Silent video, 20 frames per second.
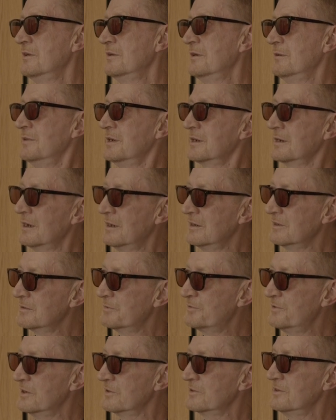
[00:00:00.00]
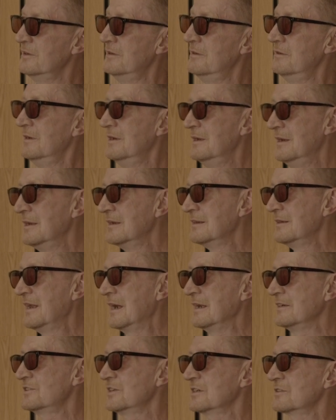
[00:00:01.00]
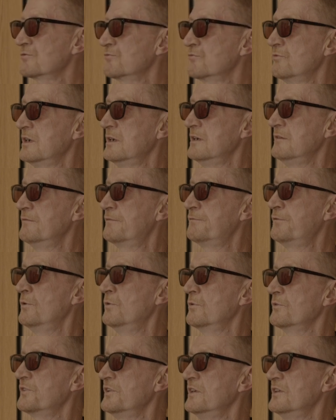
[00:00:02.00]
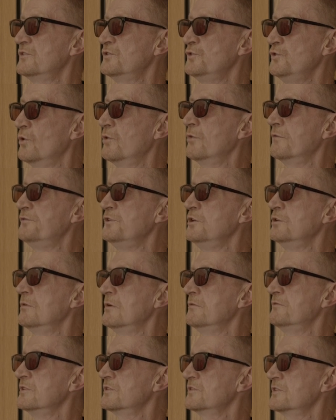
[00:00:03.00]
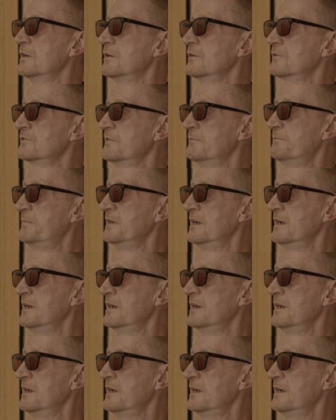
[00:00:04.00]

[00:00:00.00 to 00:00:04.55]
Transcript: And when you go into prison, that just reinforces your view of yourself